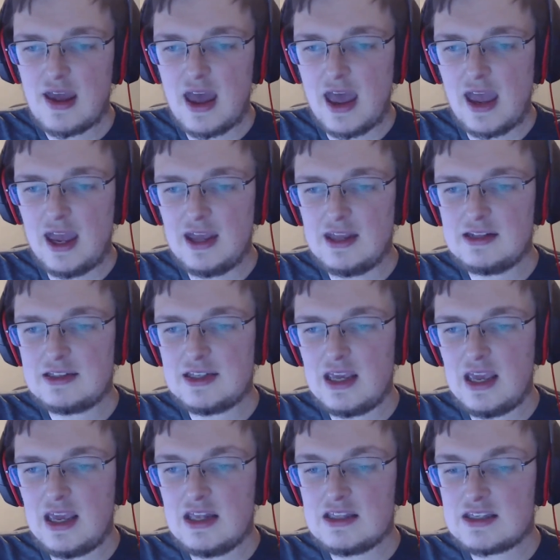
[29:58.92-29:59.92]
And
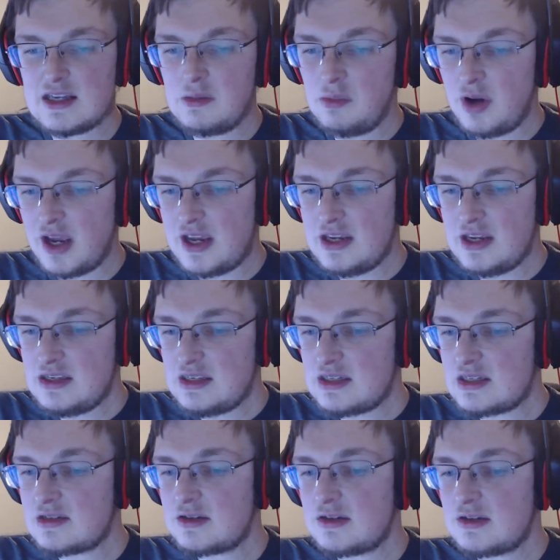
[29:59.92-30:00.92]
in some
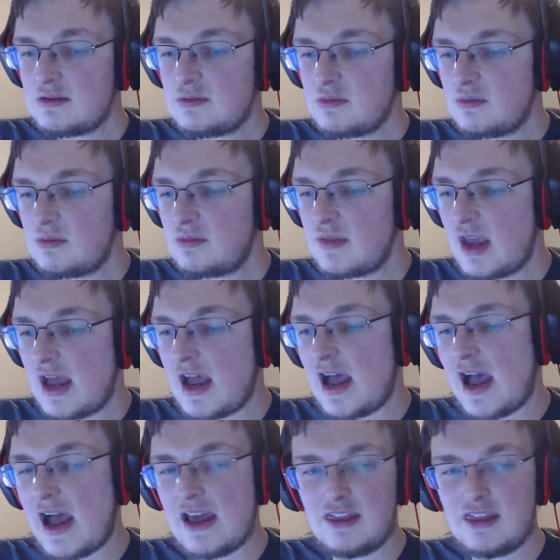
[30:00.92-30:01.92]
ways,
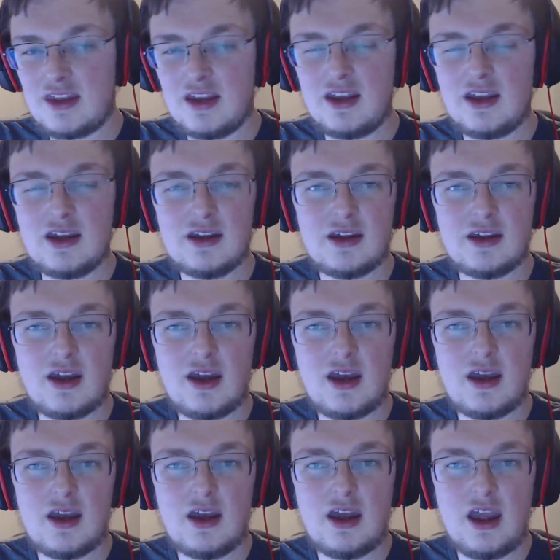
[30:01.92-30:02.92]
I think
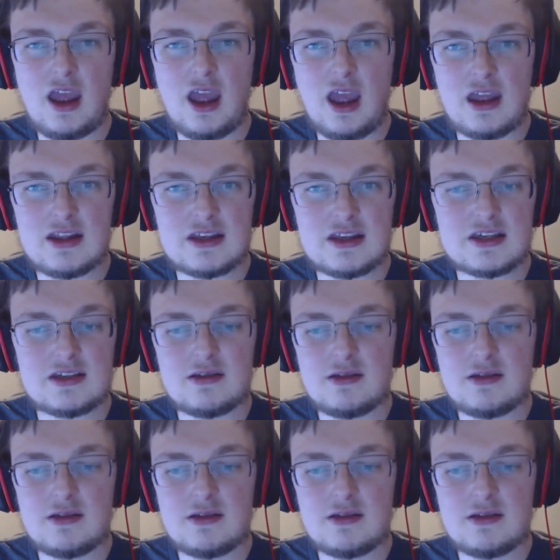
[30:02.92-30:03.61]
it's